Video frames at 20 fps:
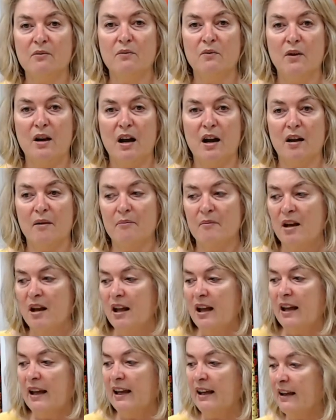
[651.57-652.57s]

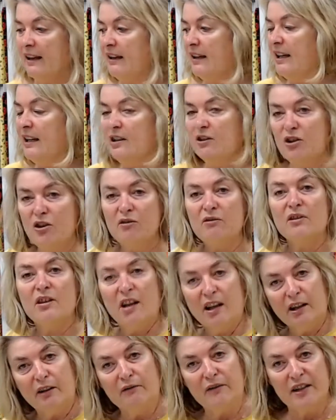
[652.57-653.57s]
It looked
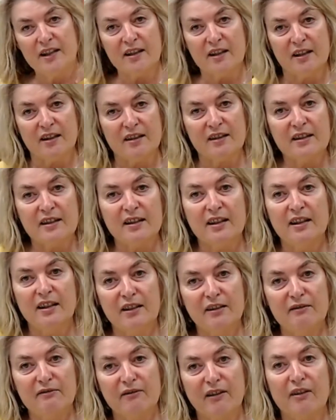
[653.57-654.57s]
like viscose
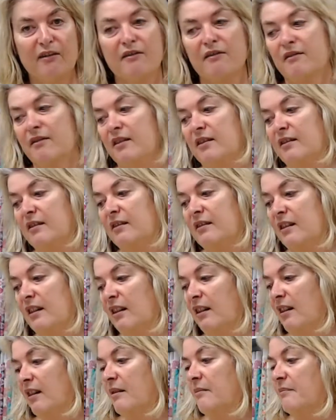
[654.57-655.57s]
rather than
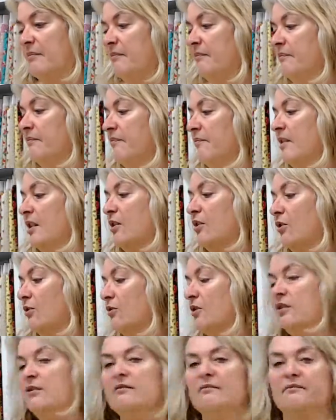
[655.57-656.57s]
a
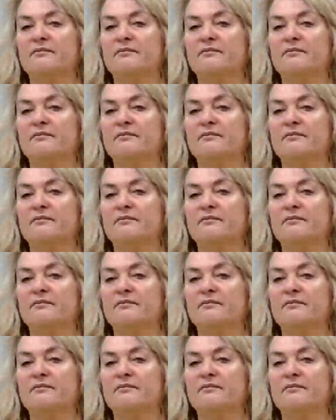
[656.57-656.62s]
cotton.